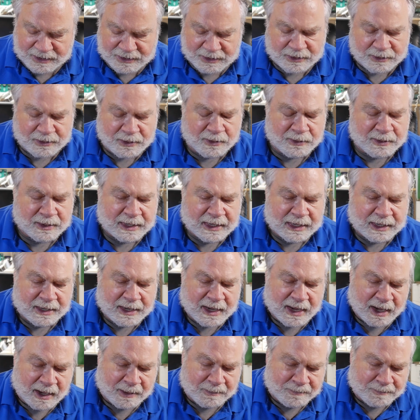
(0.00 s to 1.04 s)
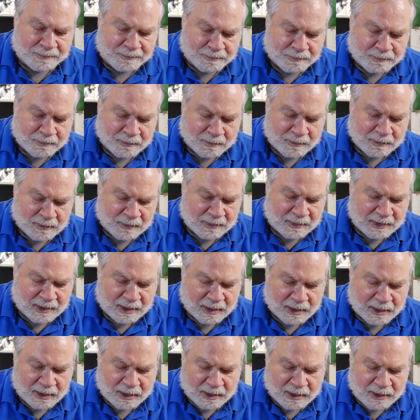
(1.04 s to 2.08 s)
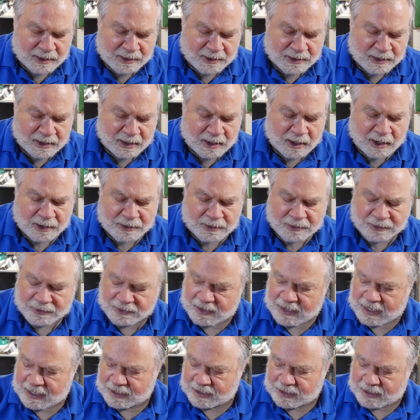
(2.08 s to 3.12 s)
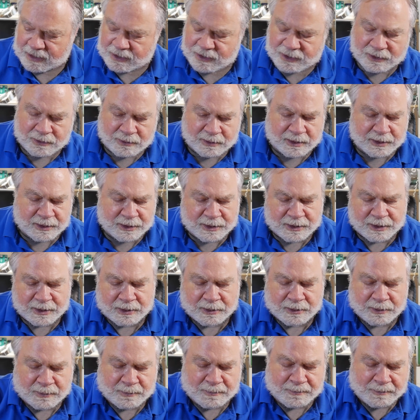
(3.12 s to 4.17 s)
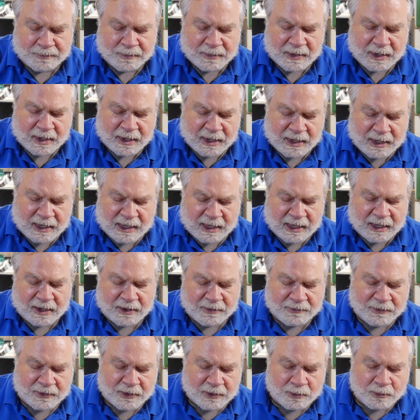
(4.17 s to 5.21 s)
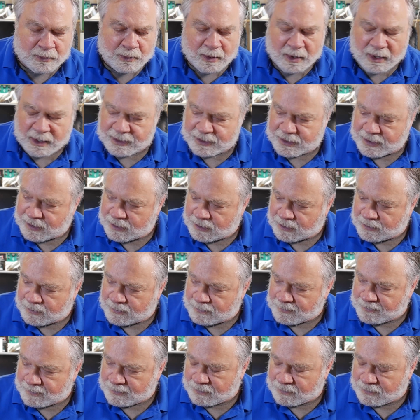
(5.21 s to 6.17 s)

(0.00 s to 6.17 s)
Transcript: you don't need that. The other thing that you can do, if you want to,